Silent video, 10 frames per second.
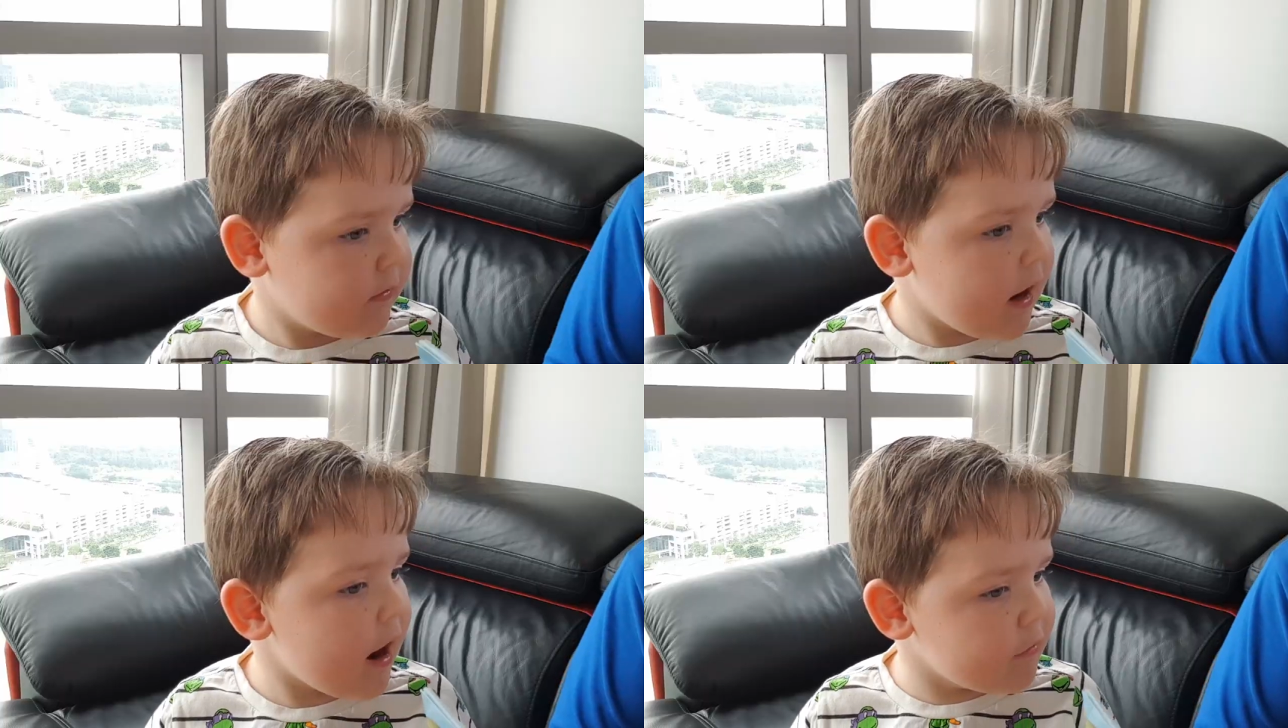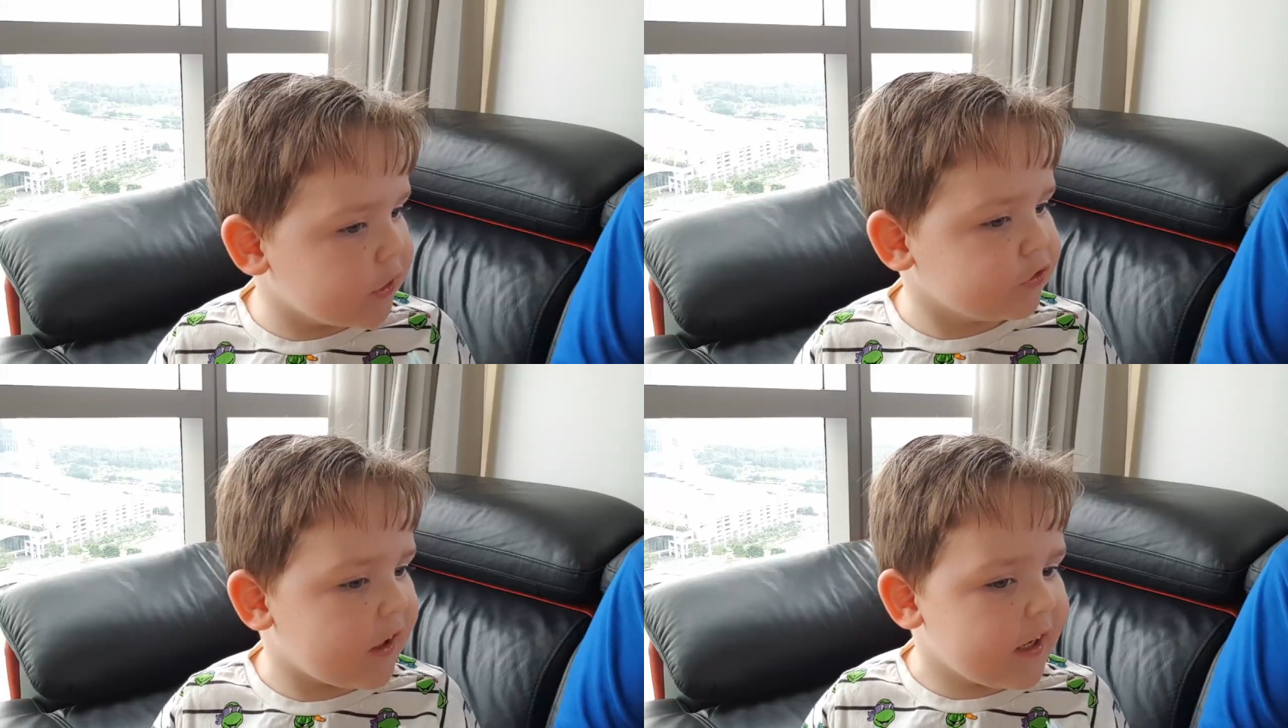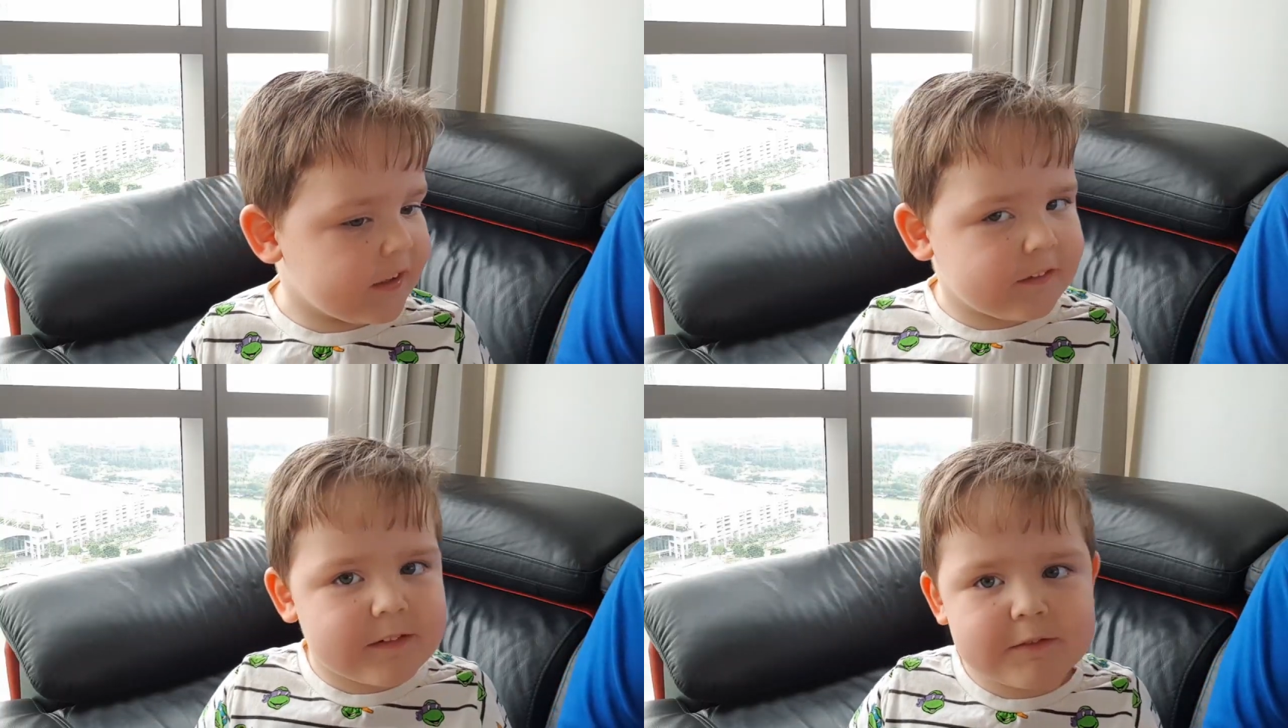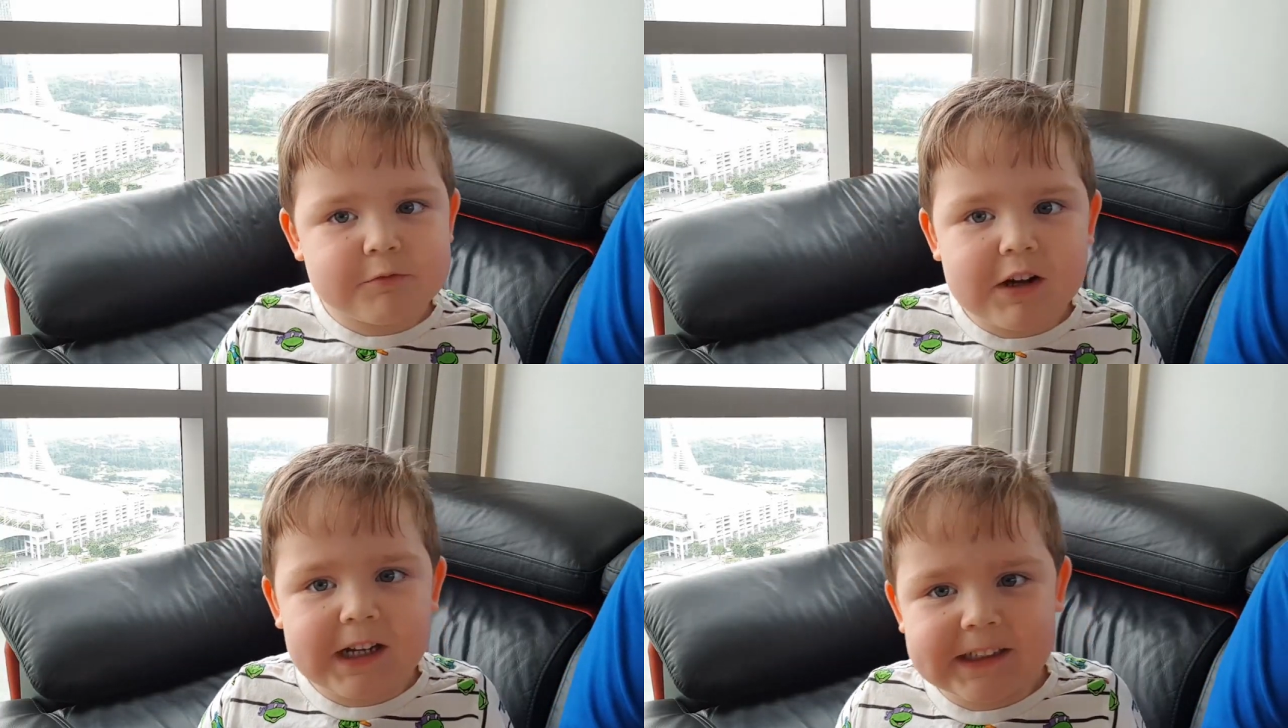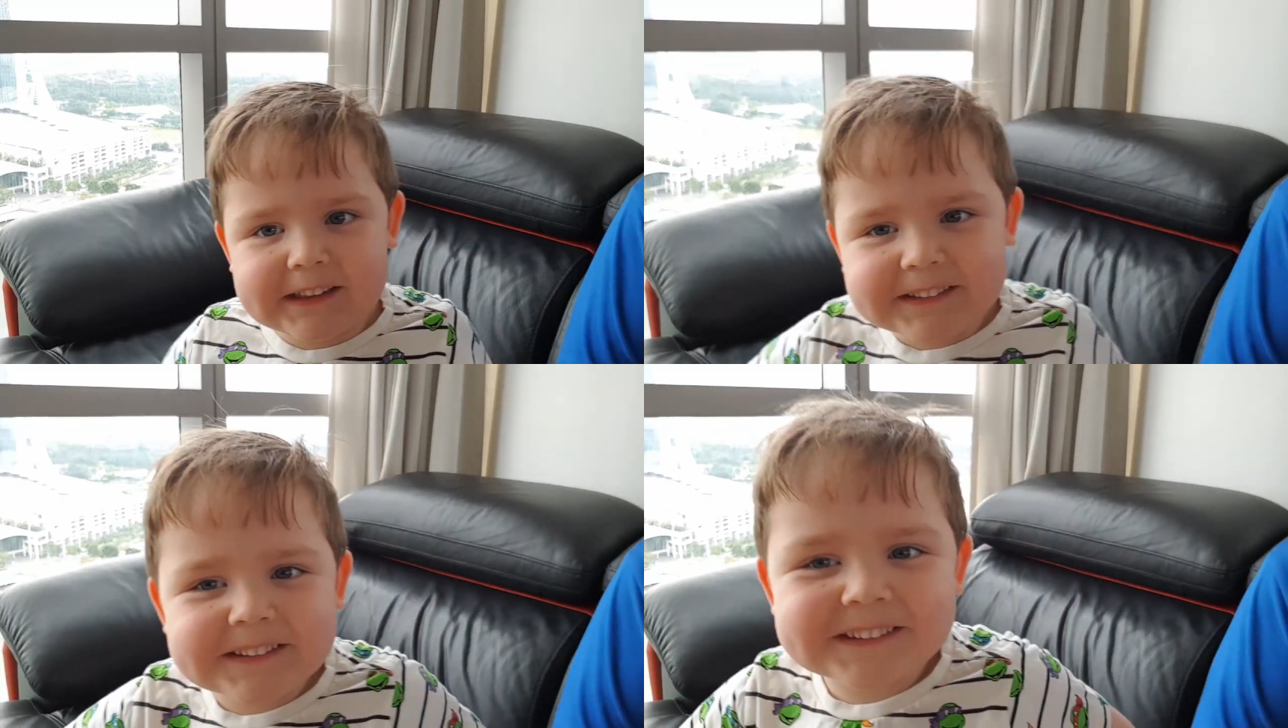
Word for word: Oh. I was right. Rain.